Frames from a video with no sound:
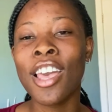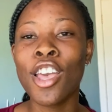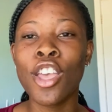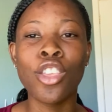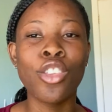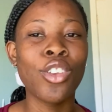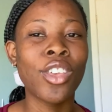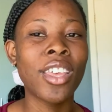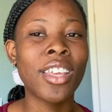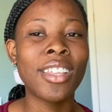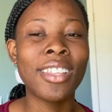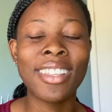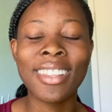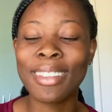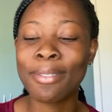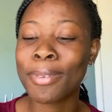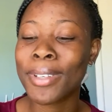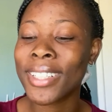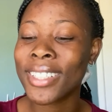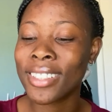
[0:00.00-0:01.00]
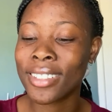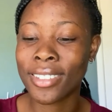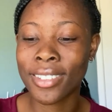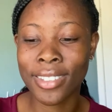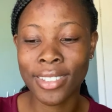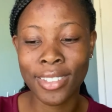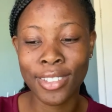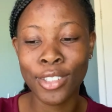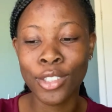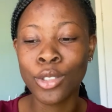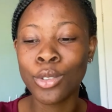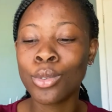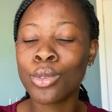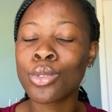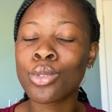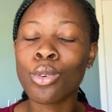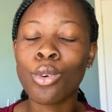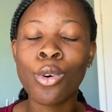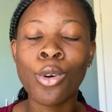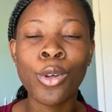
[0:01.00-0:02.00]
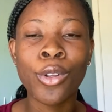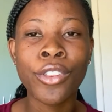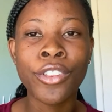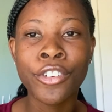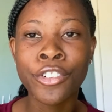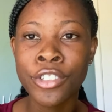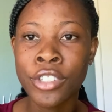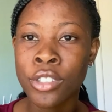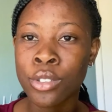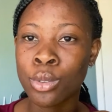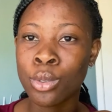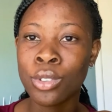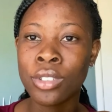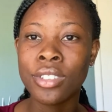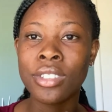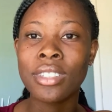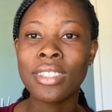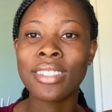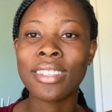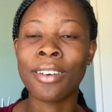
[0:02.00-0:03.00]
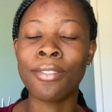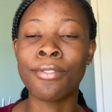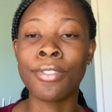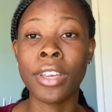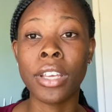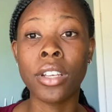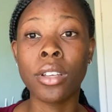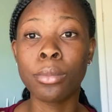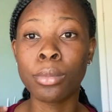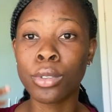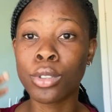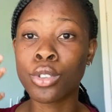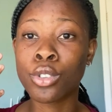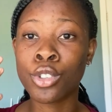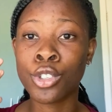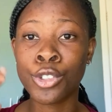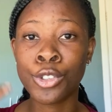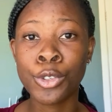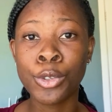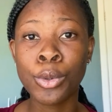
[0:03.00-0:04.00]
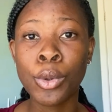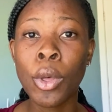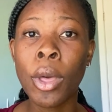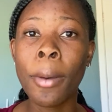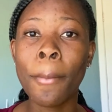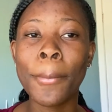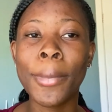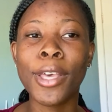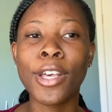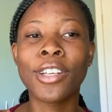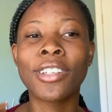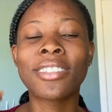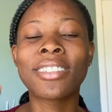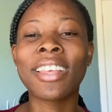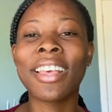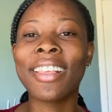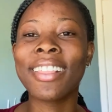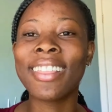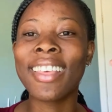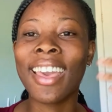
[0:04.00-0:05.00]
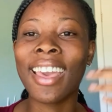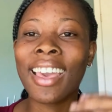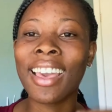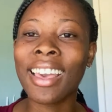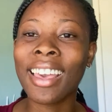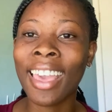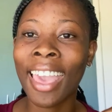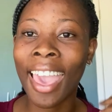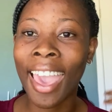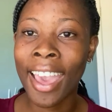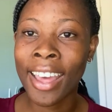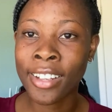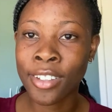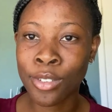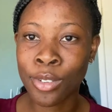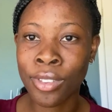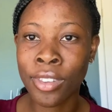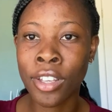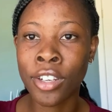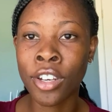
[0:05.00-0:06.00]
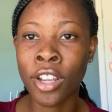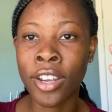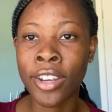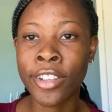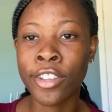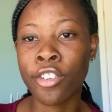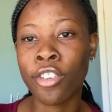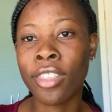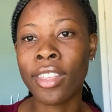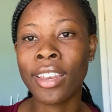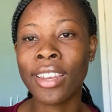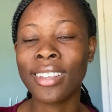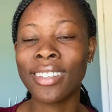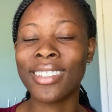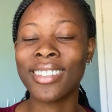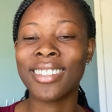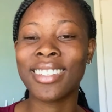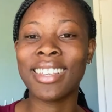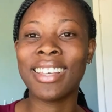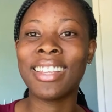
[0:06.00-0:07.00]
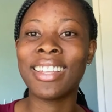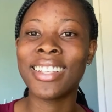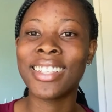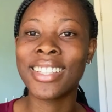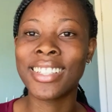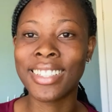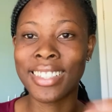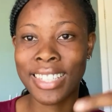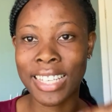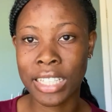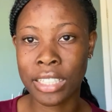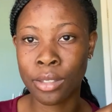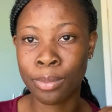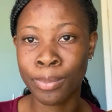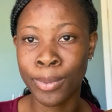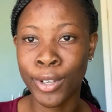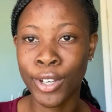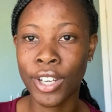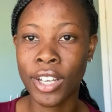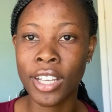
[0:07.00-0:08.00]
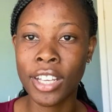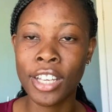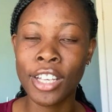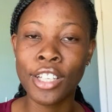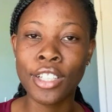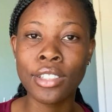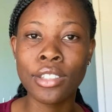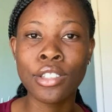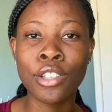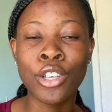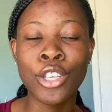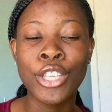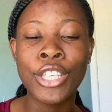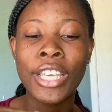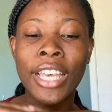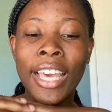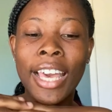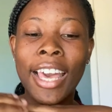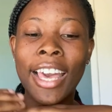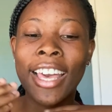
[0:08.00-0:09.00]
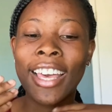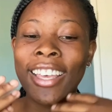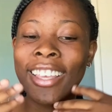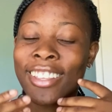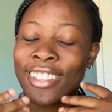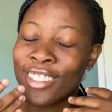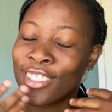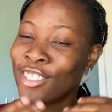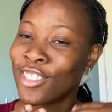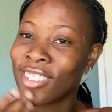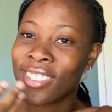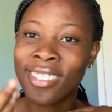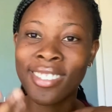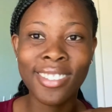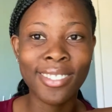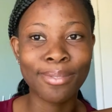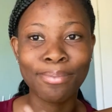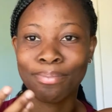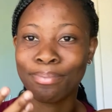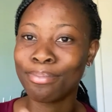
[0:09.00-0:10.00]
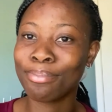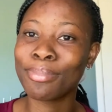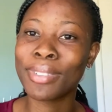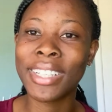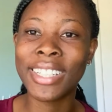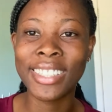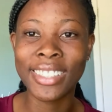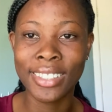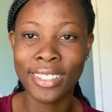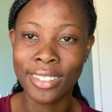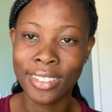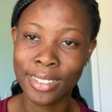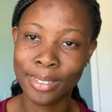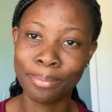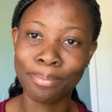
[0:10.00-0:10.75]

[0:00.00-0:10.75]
You can please use all the resources available to you, because they add to the knowledge that is in the textbook. So yeah, you just please